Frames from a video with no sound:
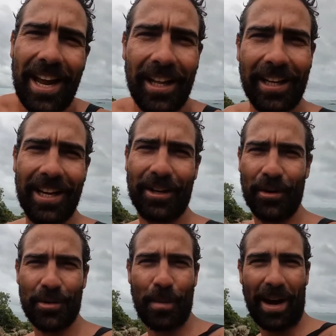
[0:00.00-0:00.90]
and Kelly are
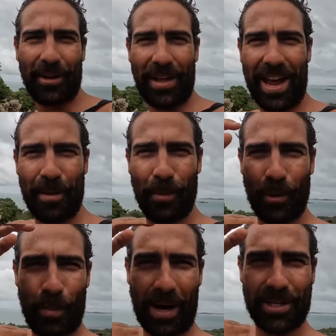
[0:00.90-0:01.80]
cruising back on the
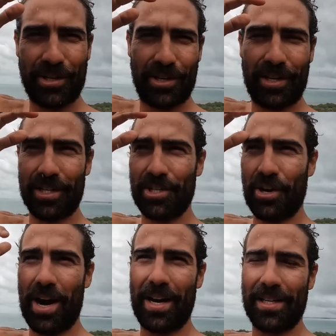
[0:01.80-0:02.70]
airport back to
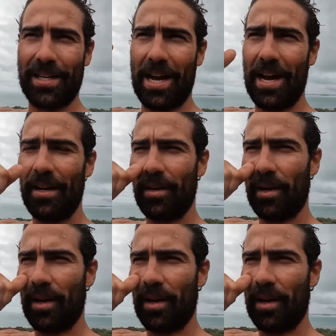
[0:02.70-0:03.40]
Australia today,